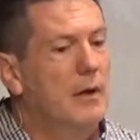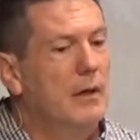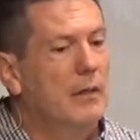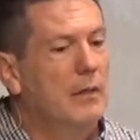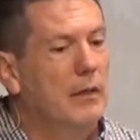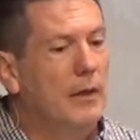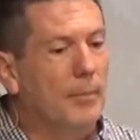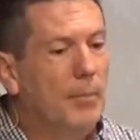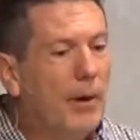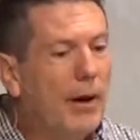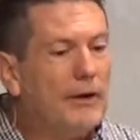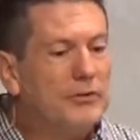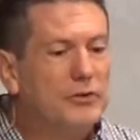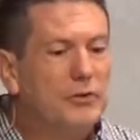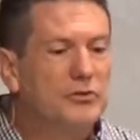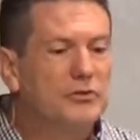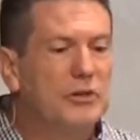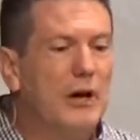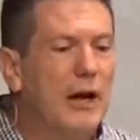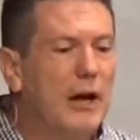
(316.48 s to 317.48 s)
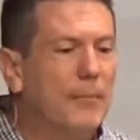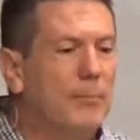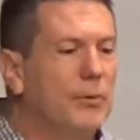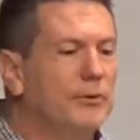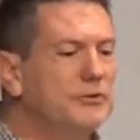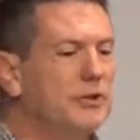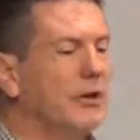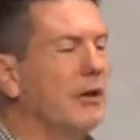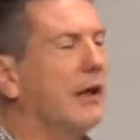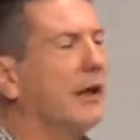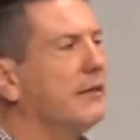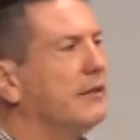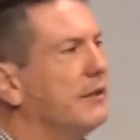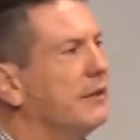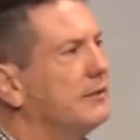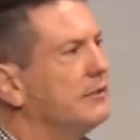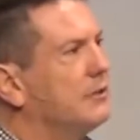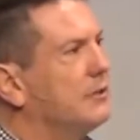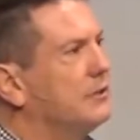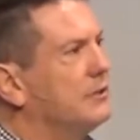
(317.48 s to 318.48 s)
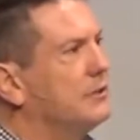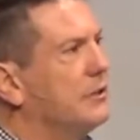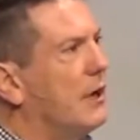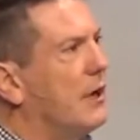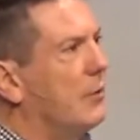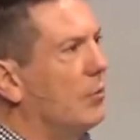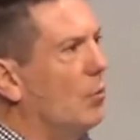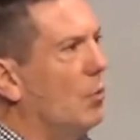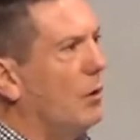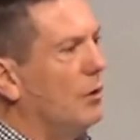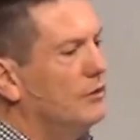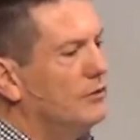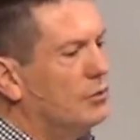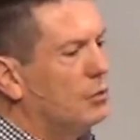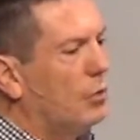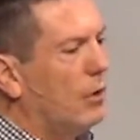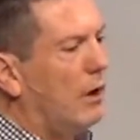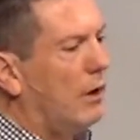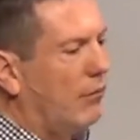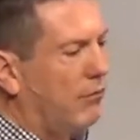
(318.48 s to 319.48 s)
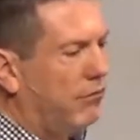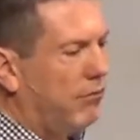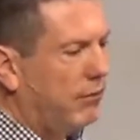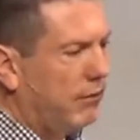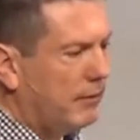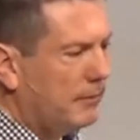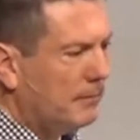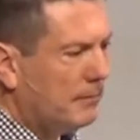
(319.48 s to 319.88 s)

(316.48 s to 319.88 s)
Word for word: The Apostle John puts it like this in John 1 12.